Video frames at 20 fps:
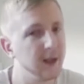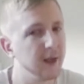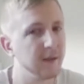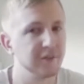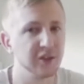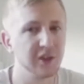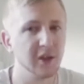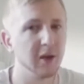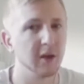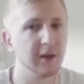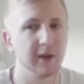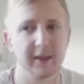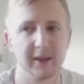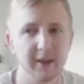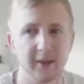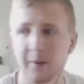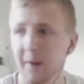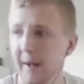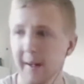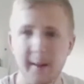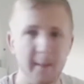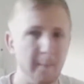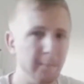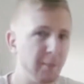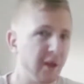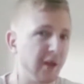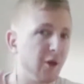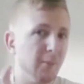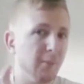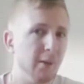I've started to
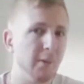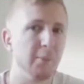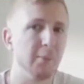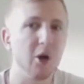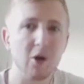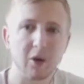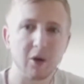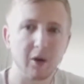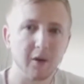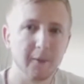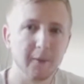pick up a book